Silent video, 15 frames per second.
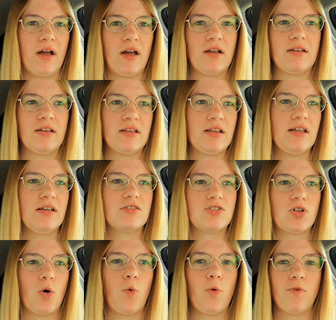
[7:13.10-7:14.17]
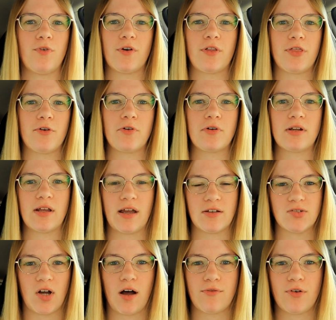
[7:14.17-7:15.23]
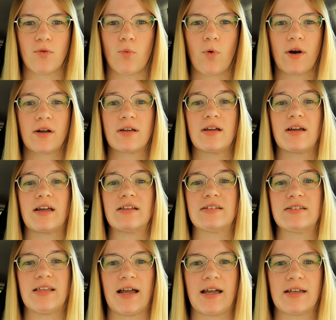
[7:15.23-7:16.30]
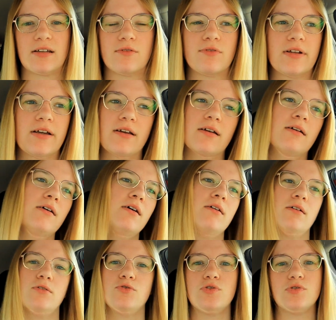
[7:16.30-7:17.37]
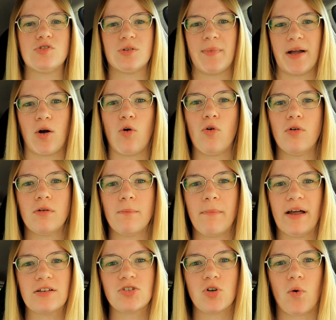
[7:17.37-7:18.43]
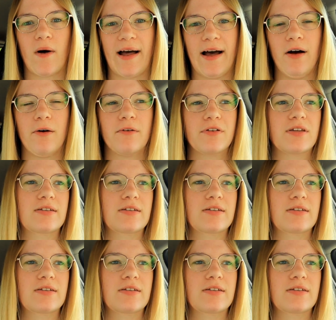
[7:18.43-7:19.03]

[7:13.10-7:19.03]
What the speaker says: at least over 30 days off of work consecutively due to my own mental health.